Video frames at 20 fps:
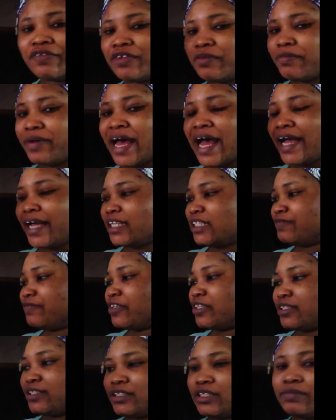the bag is for
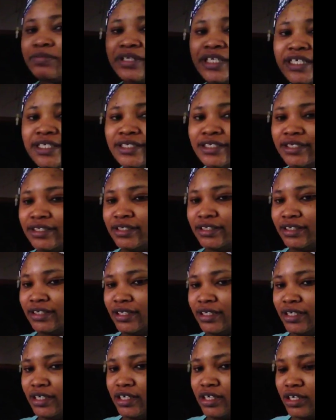the stability.
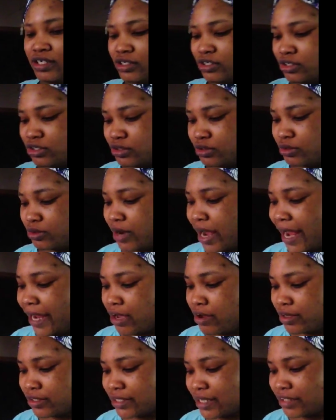So I
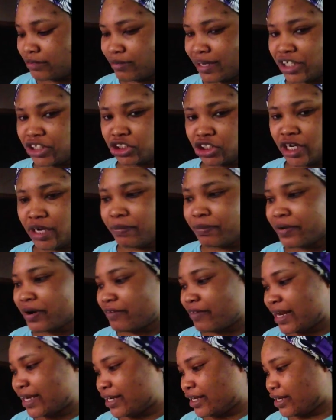cut out my shape
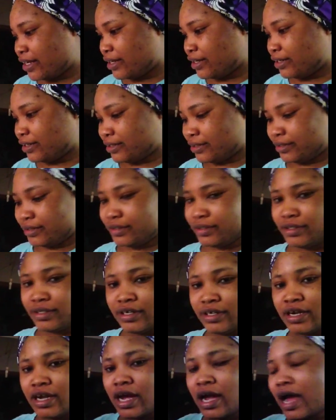already.
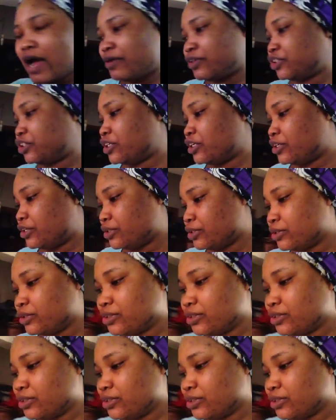I'll show you.